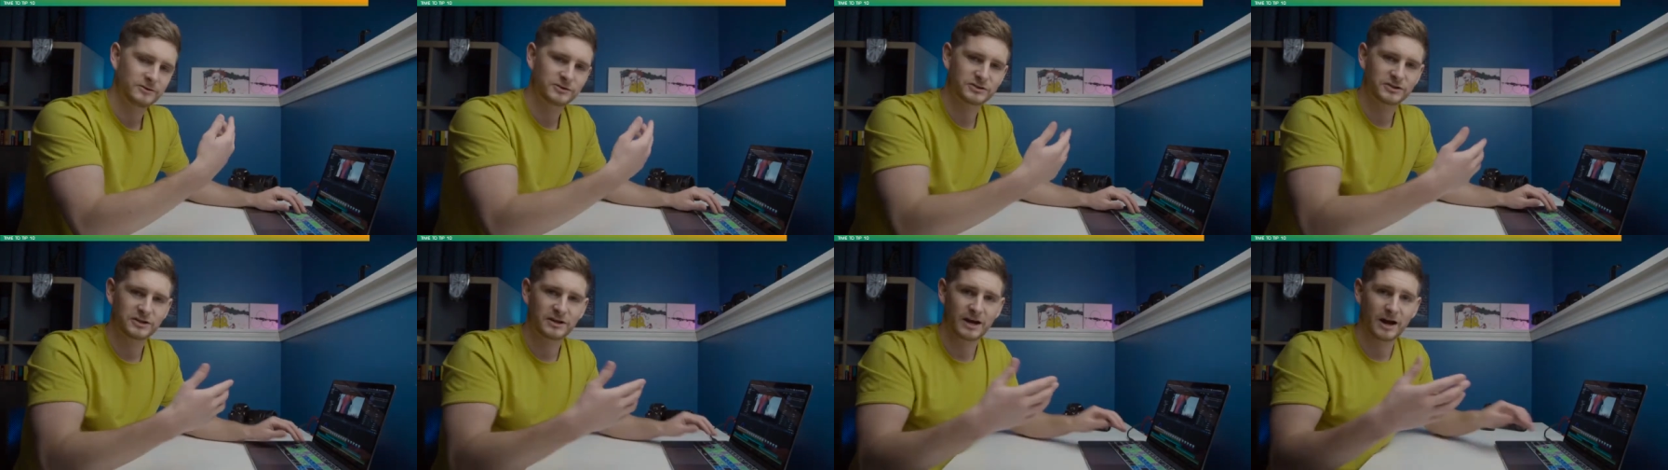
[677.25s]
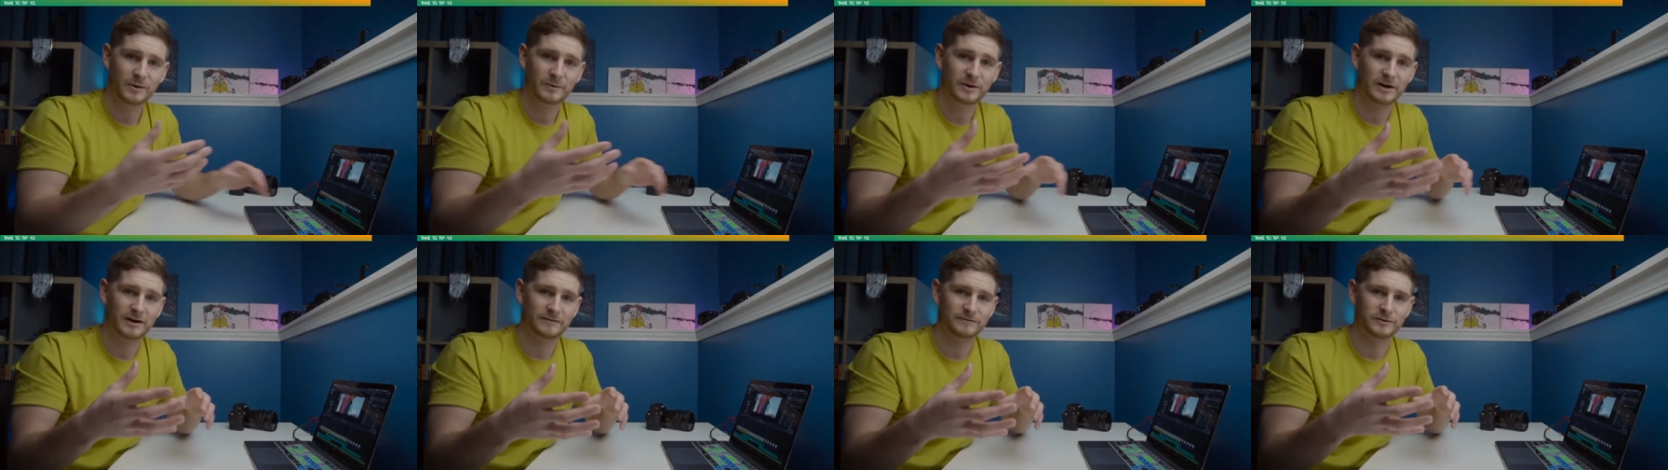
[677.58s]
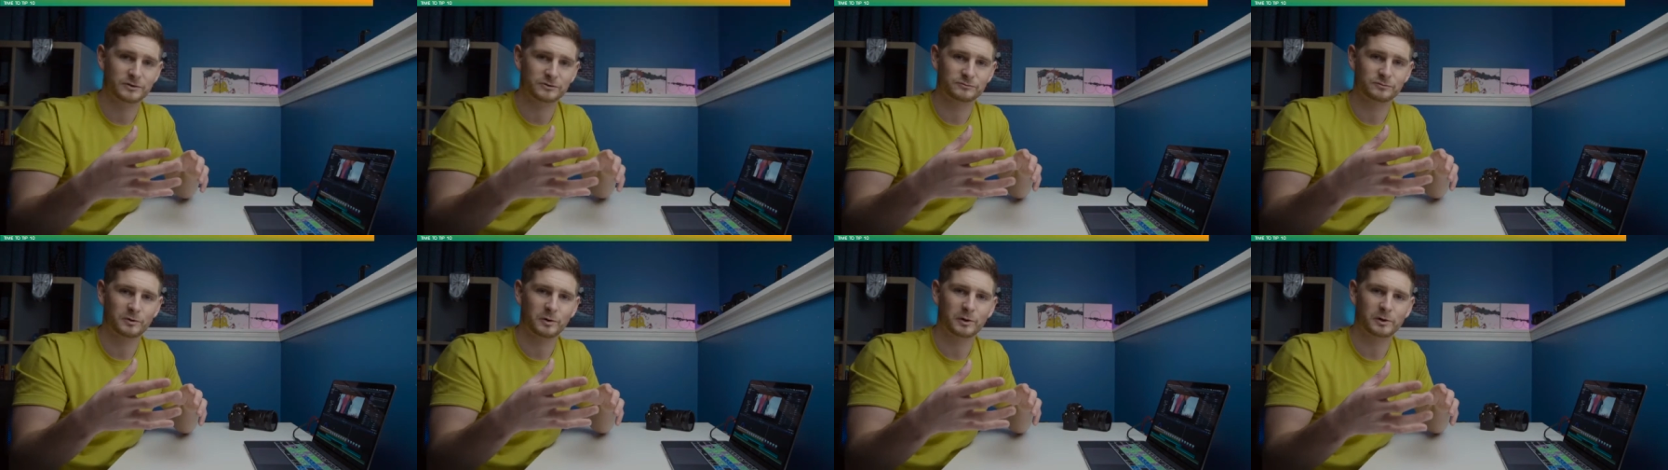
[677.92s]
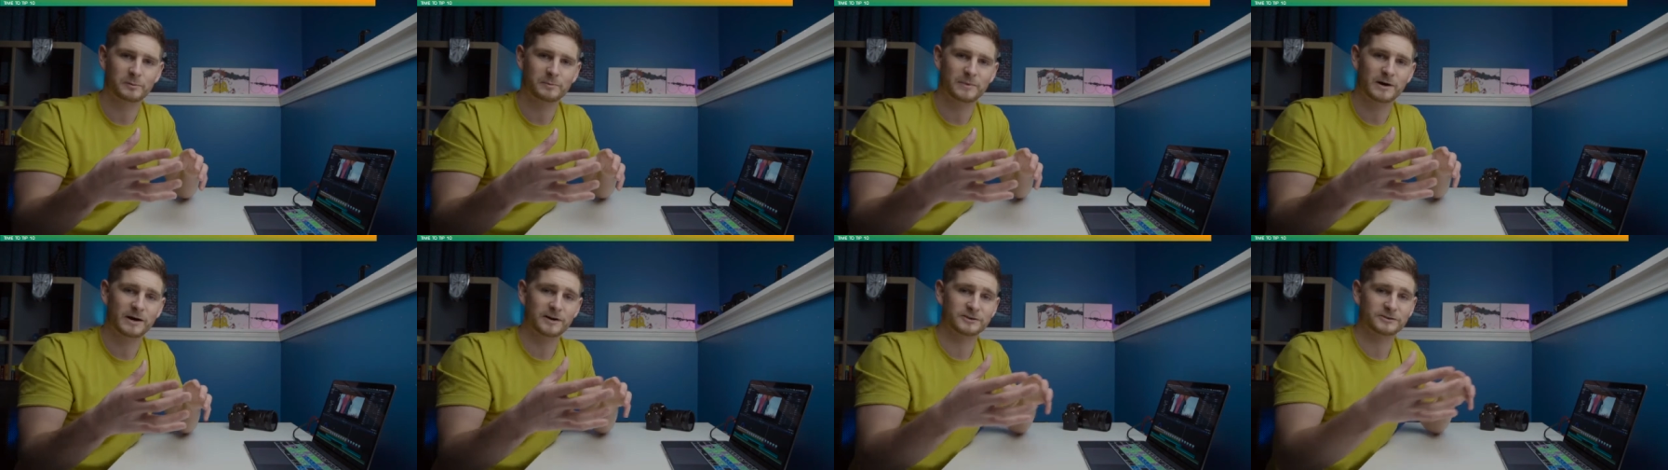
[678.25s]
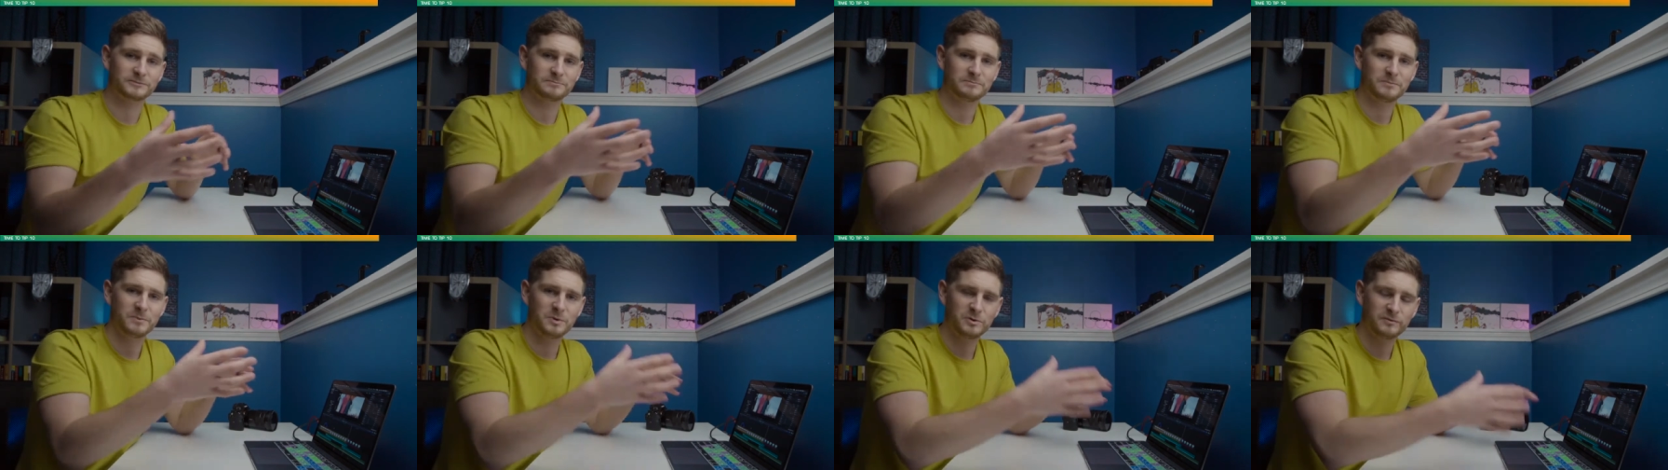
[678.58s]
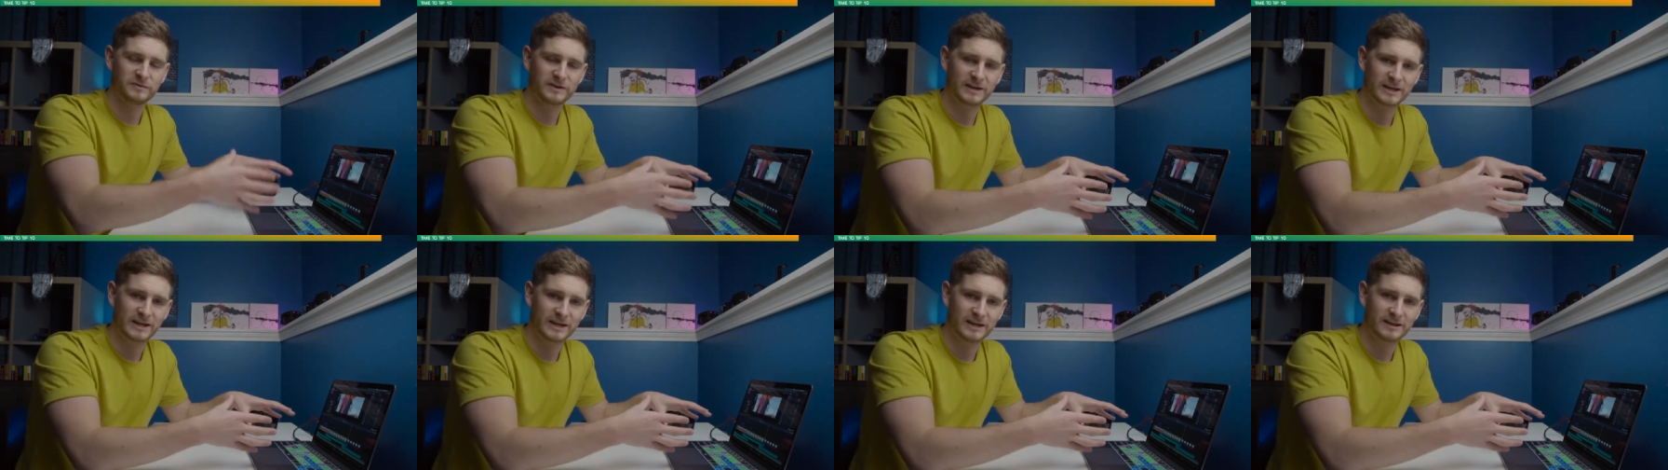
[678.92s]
see how we have those rolling bars moving